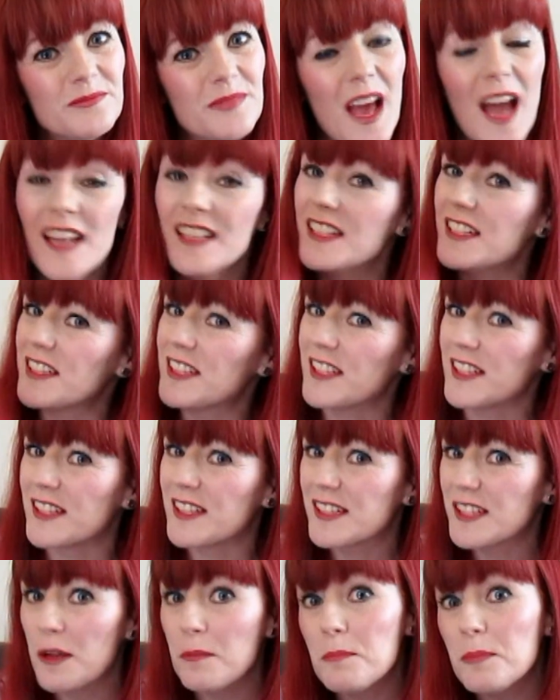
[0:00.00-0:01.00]
and it's as
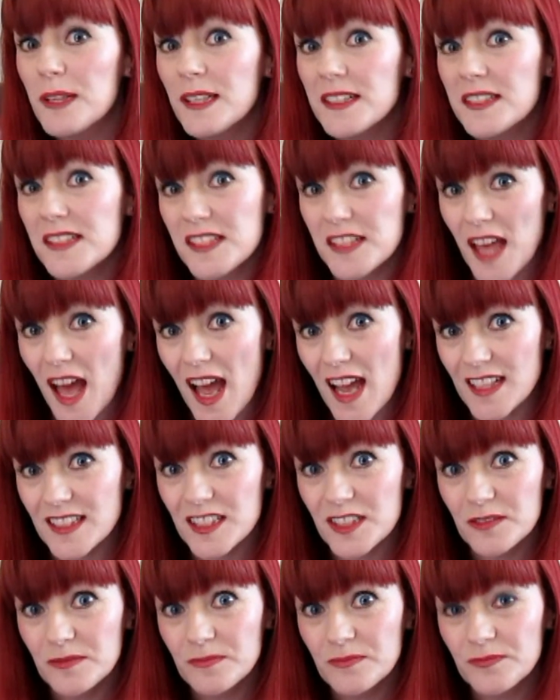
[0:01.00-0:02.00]
simple as that.
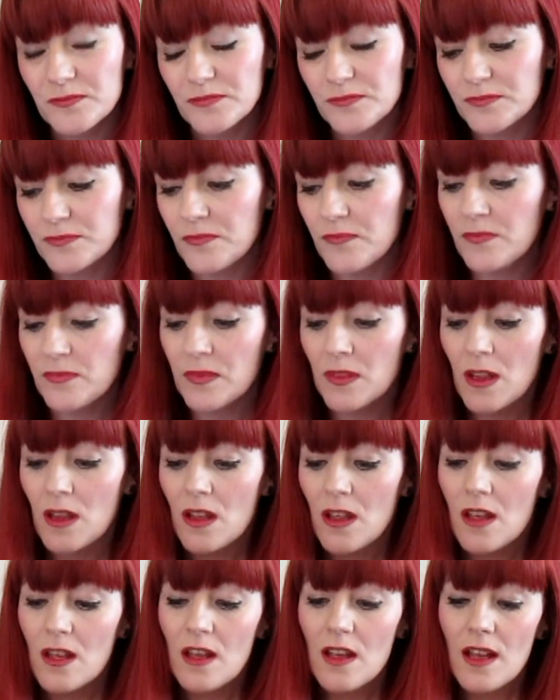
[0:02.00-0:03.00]

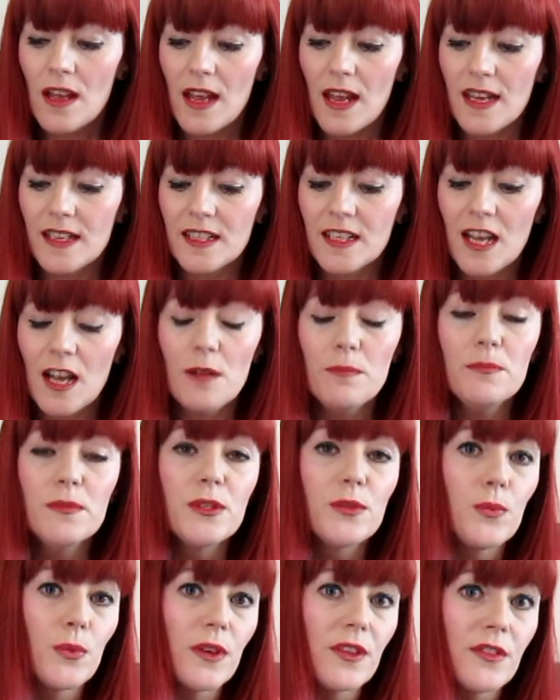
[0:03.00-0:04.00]
It comes
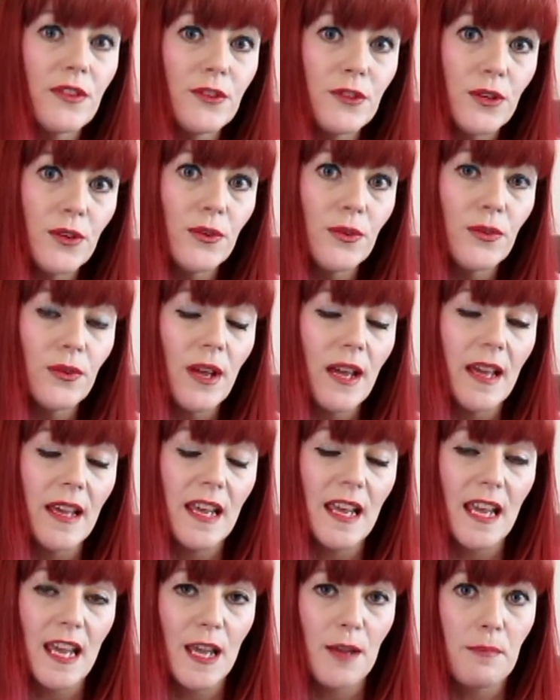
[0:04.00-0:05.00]
with two
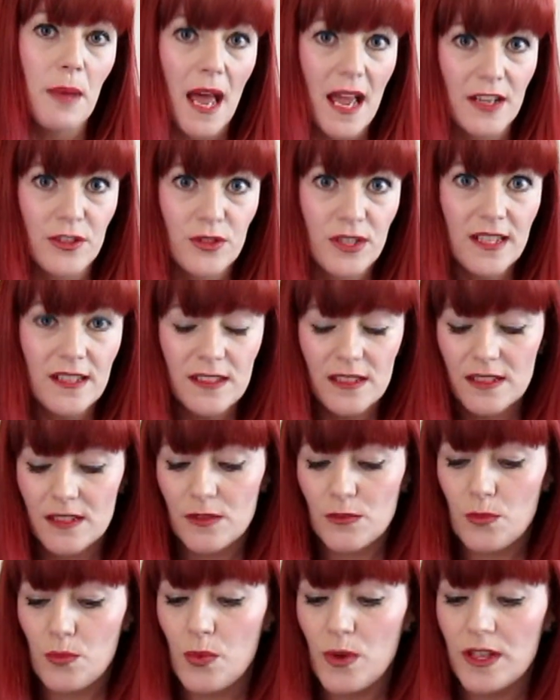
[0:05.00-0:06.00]
AA batteries,
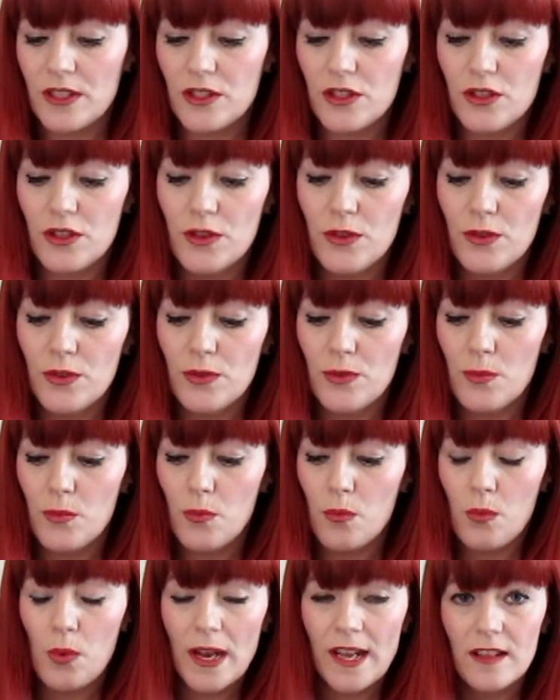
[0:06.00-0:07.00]
which you
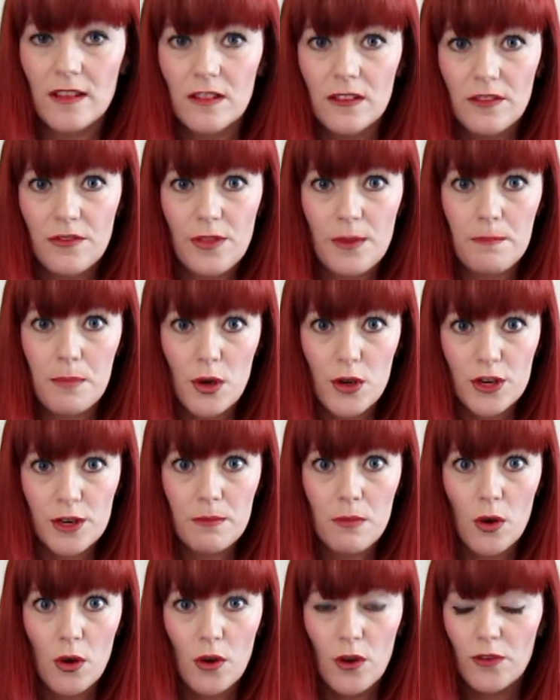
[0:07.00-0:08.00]
wiggle the bottom
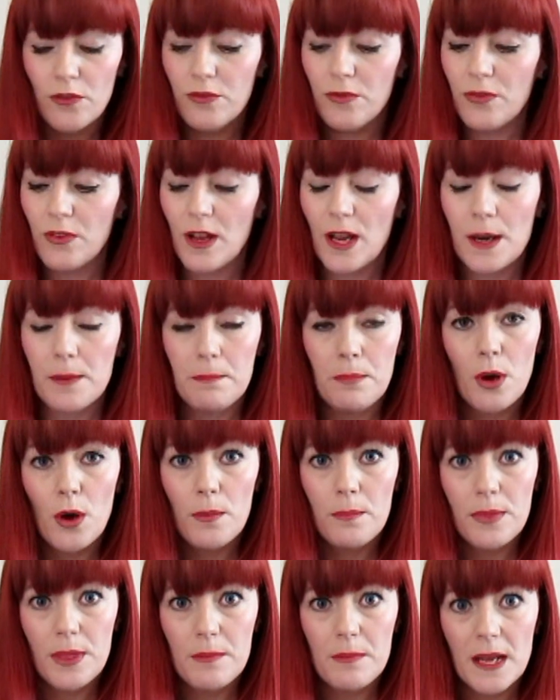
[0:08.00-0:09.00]
off and
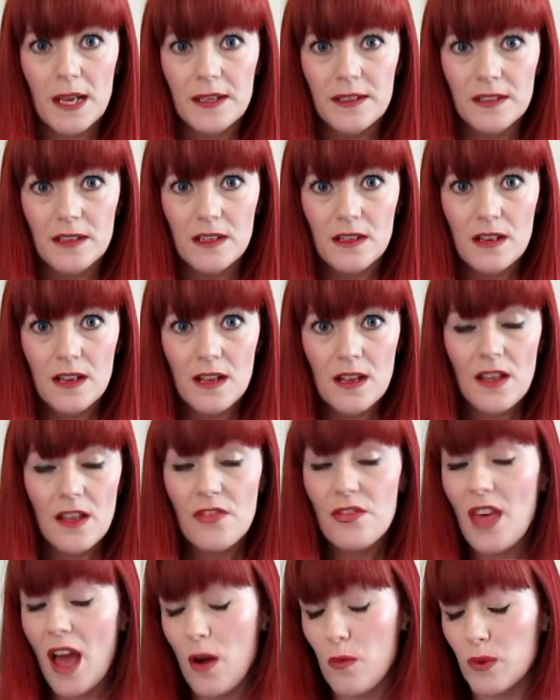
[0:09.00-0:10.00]
pop them in.
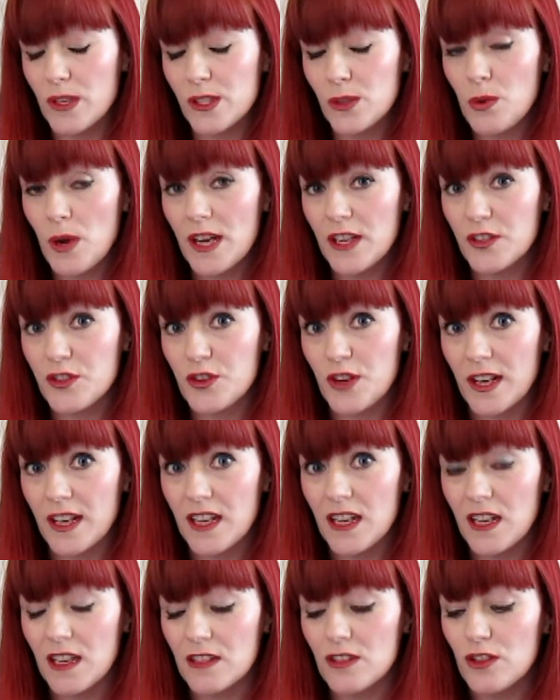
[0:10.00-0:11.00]
That was quite
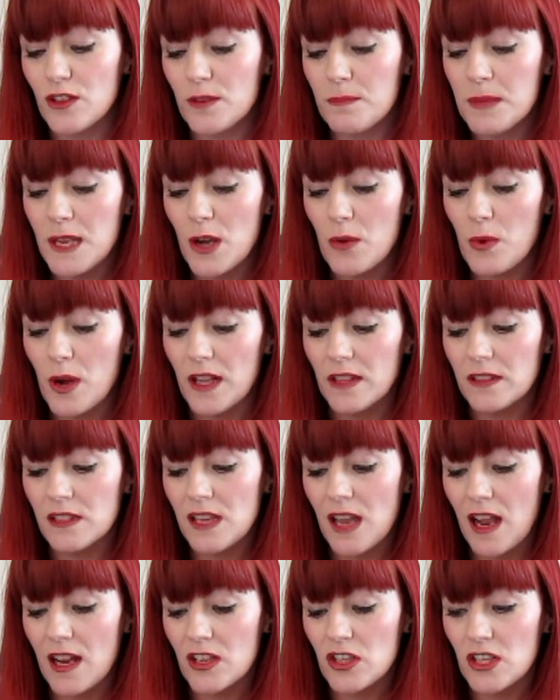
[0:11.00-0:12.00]
tricky. It took me a while
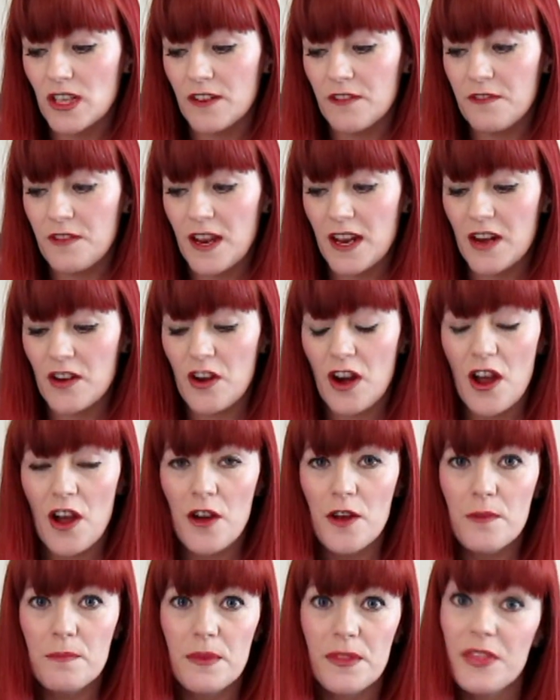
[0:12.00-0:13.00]
to actually figure it
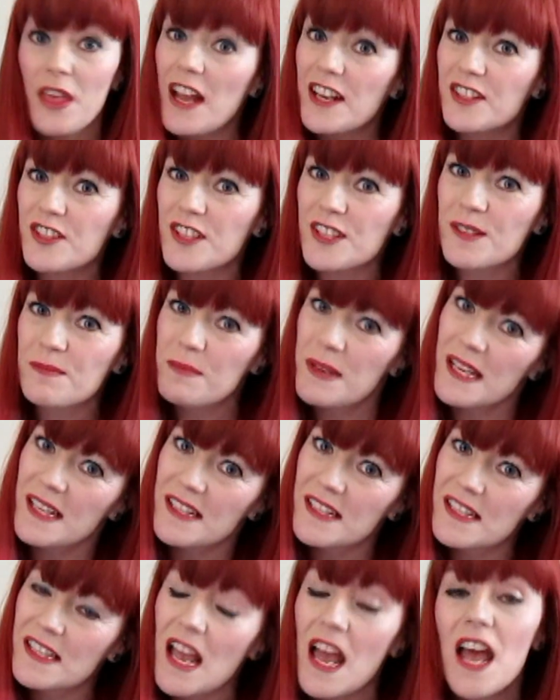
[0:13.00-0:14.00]
out, but that just
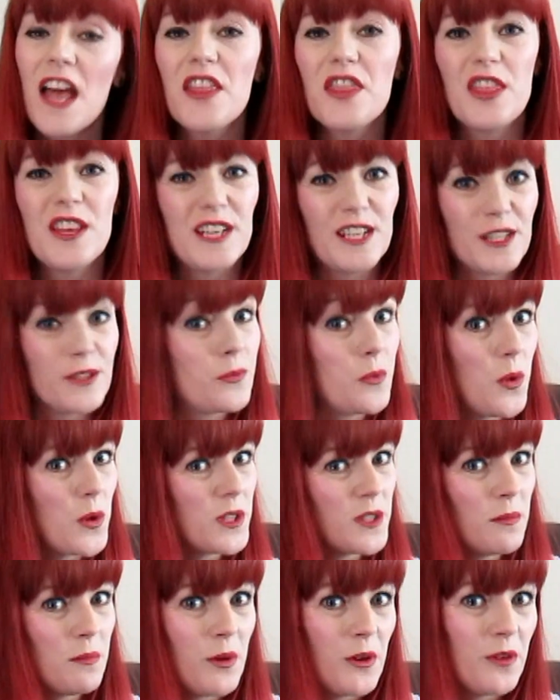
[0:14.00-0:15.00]
means that it's
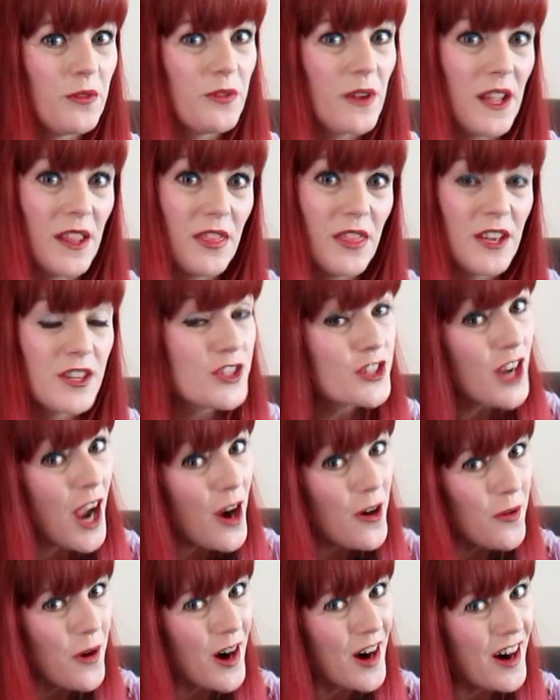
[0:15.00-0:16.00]
waterproof in the
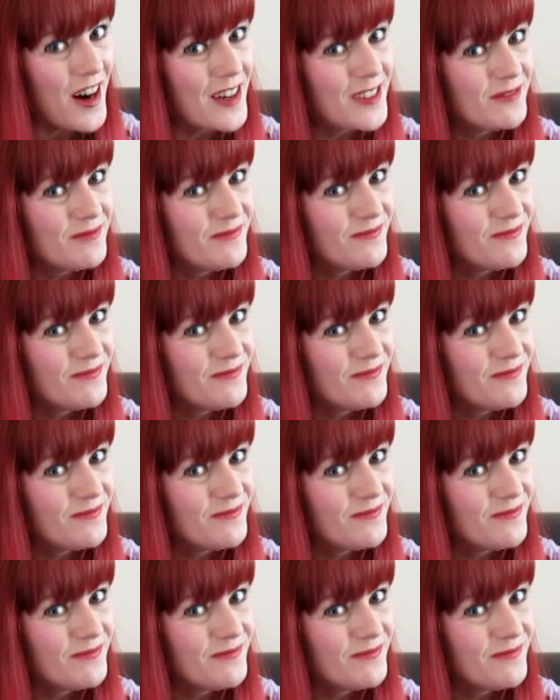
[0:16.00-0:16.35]
shower.